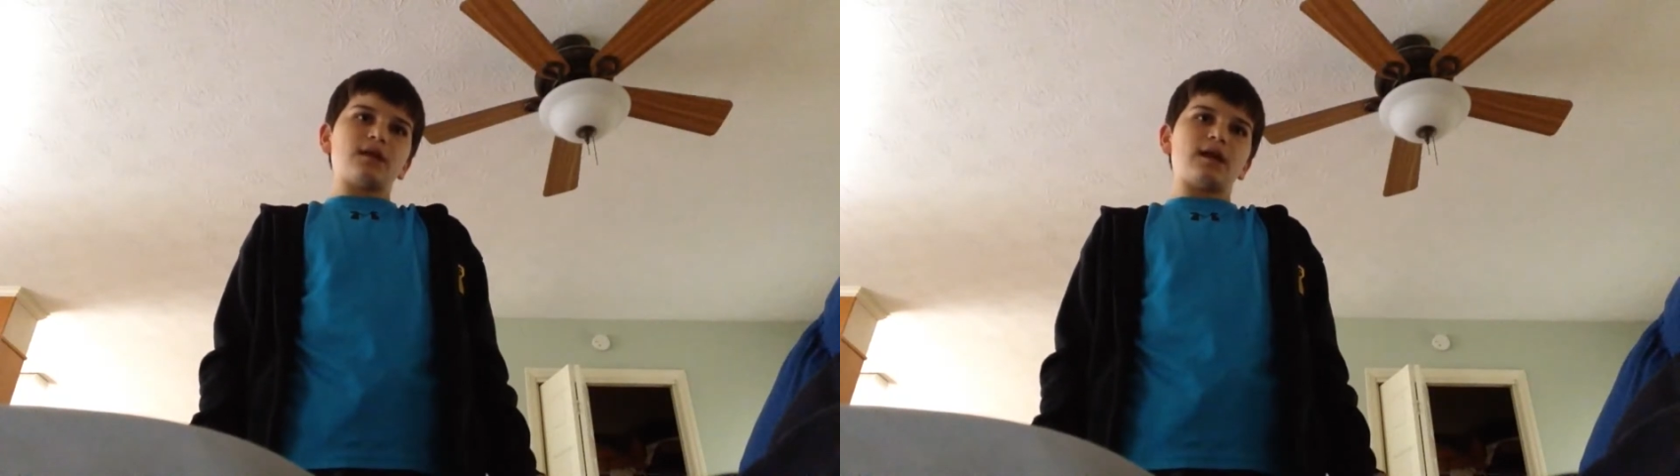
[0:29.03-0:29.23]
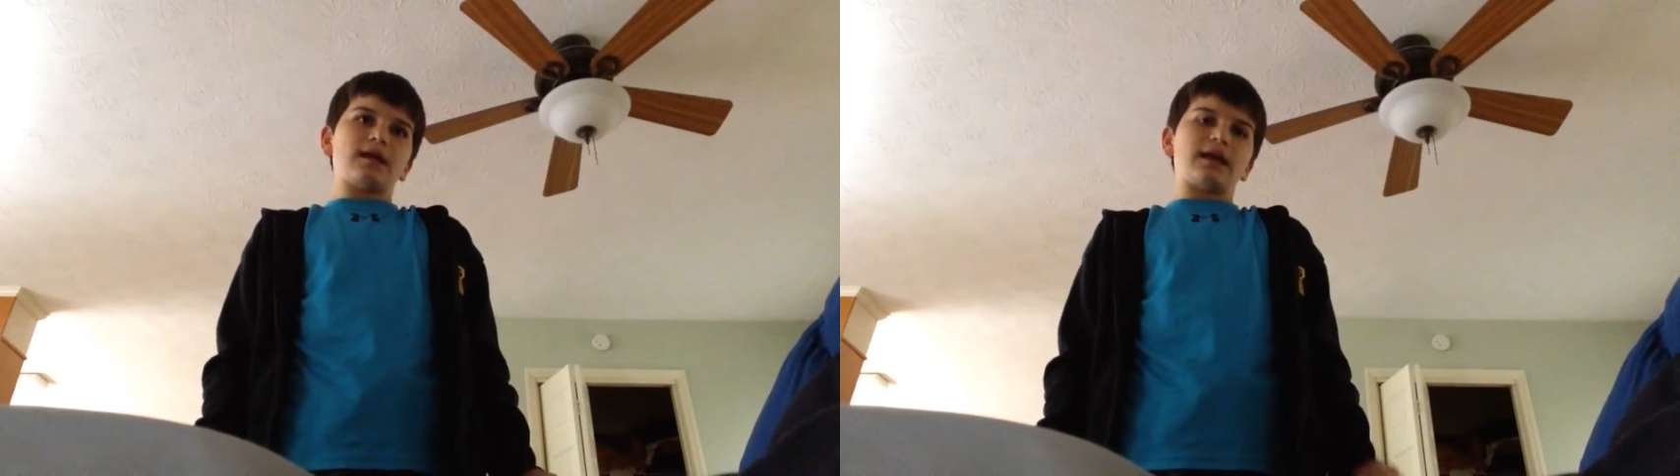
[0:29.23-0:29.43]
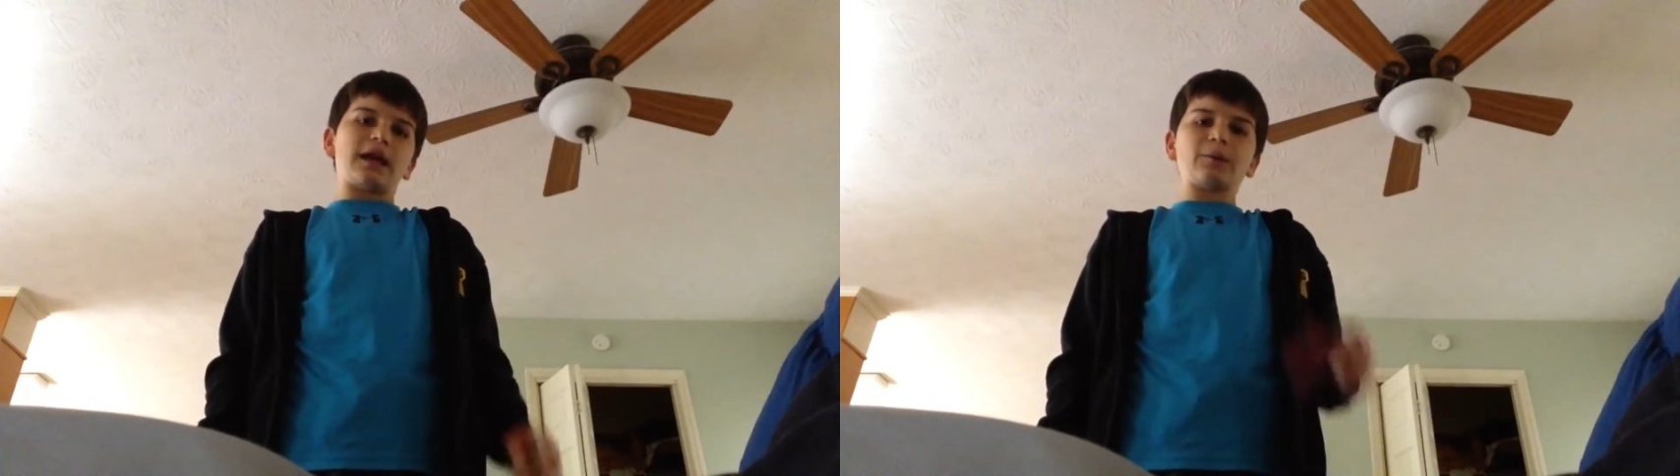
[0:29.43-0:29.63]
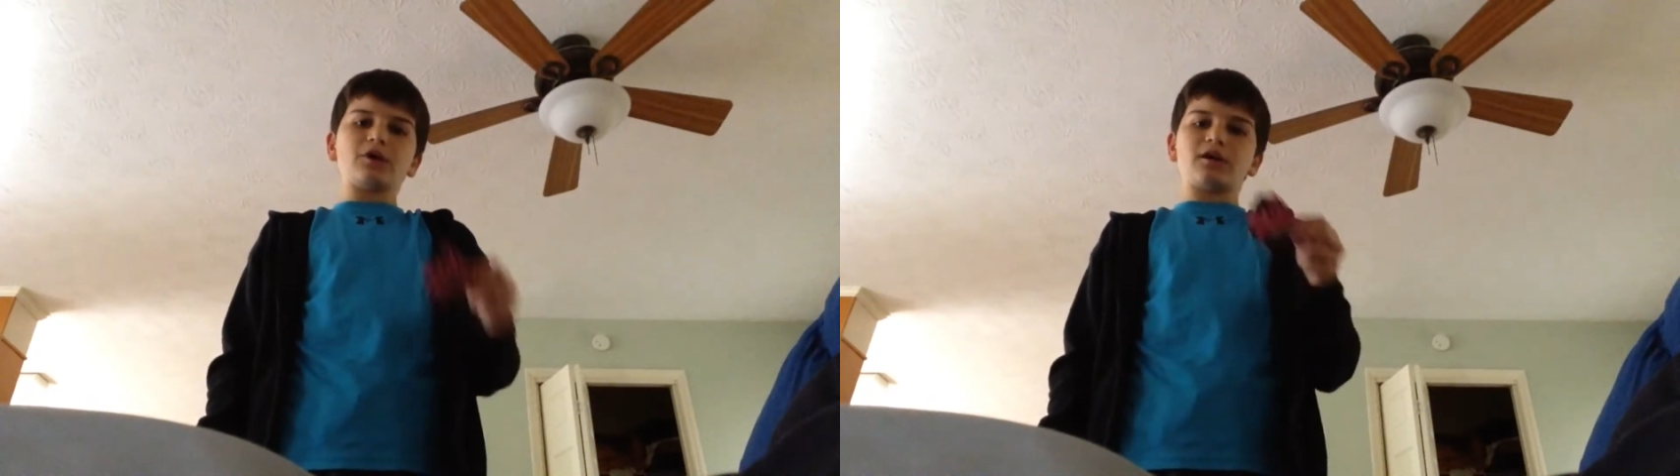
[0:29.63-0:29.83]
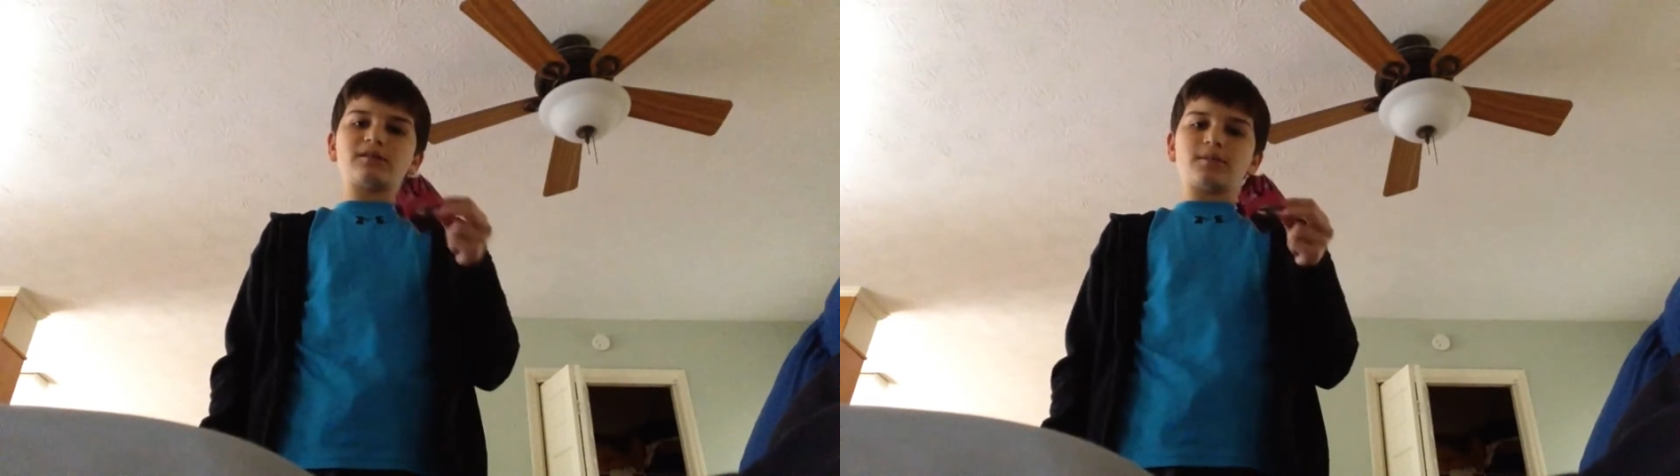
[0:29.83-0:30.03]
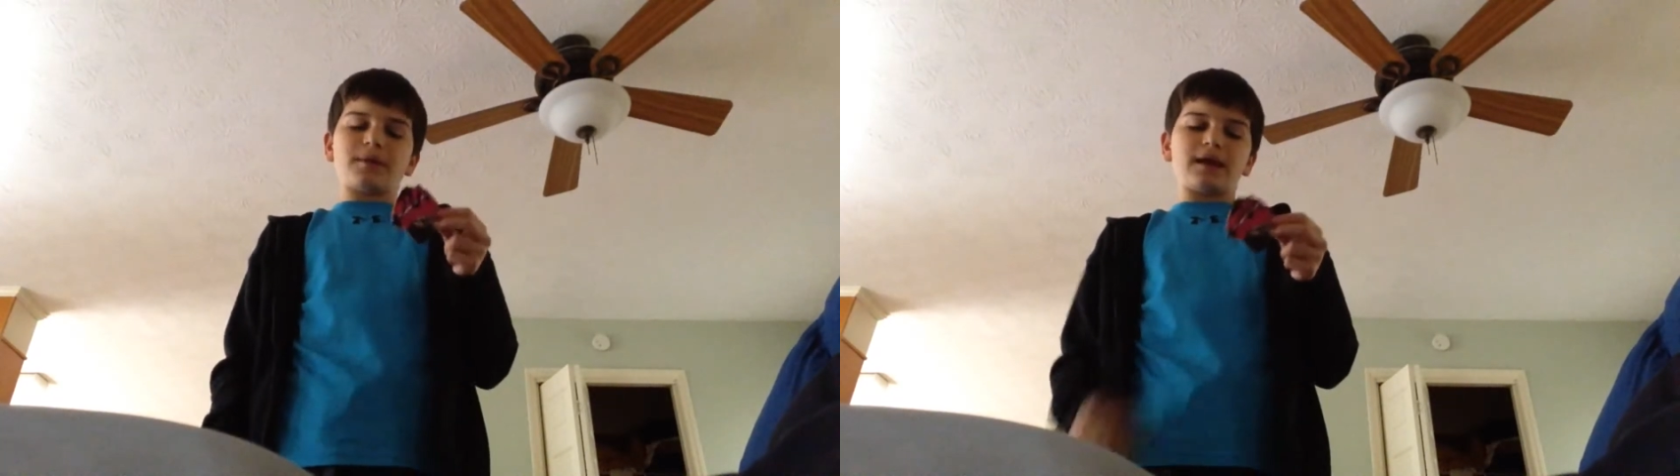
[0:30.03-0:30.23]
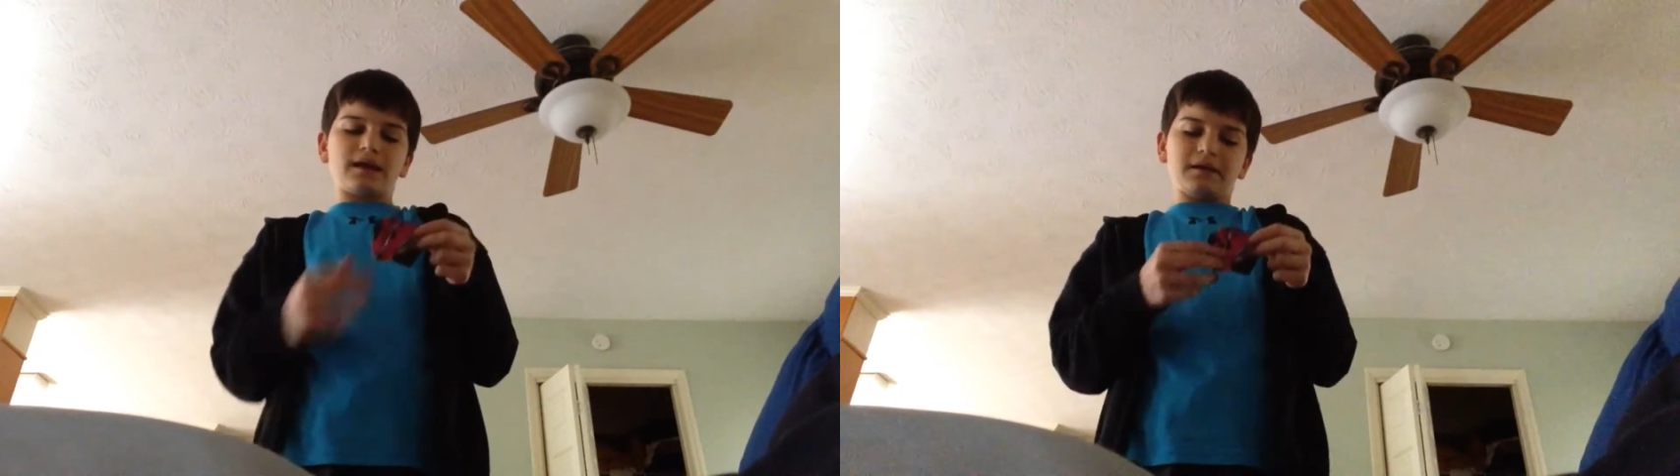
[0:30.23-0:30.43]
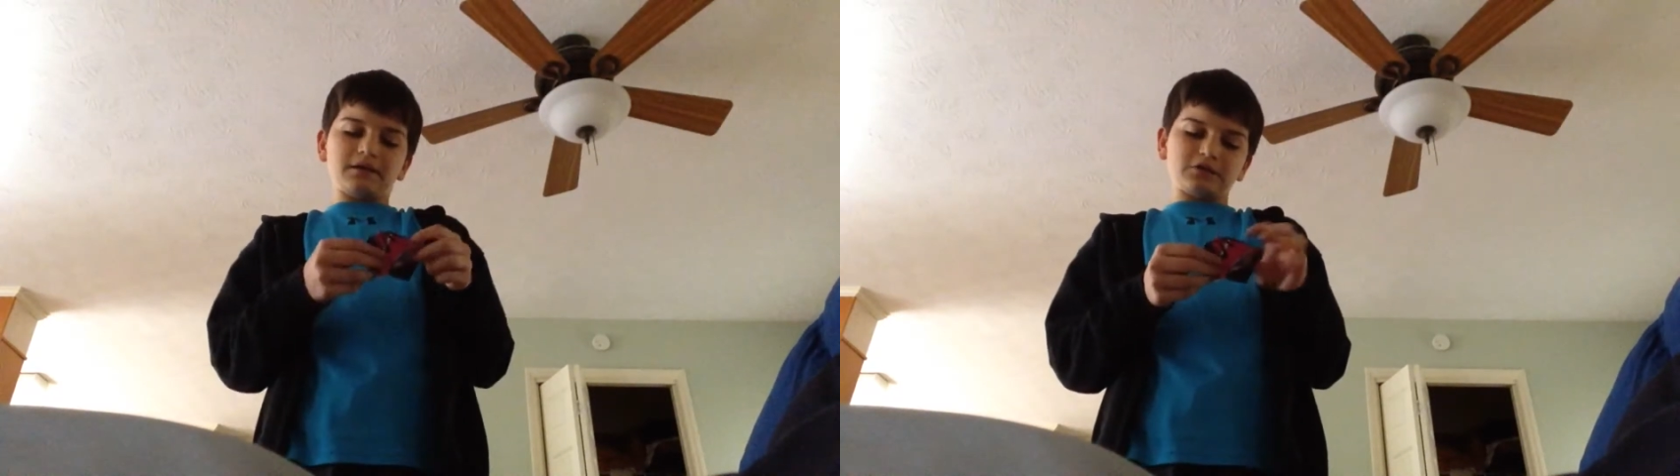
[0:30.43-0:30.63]
and I came across a
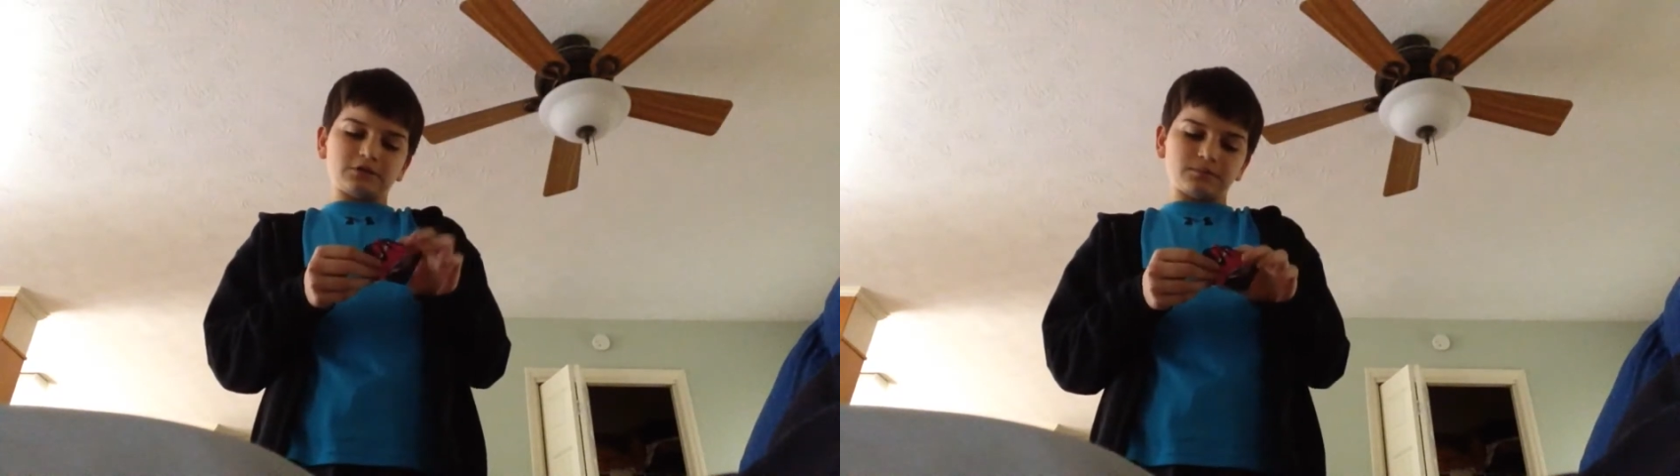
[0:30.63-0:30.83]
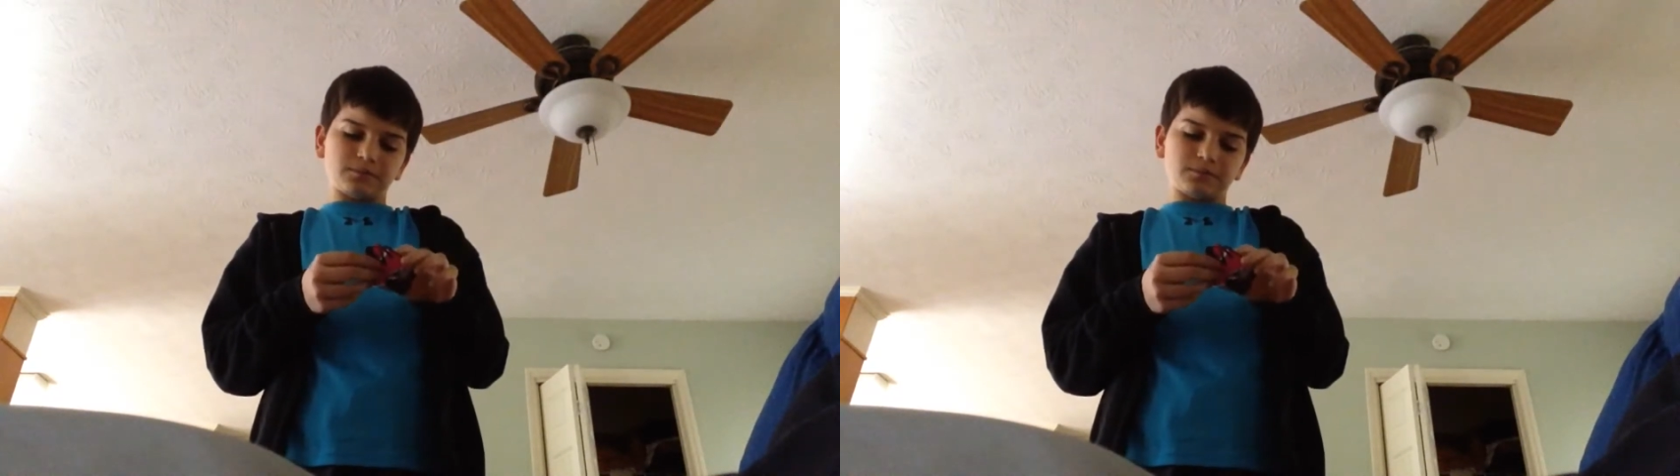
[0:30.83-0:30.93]
page,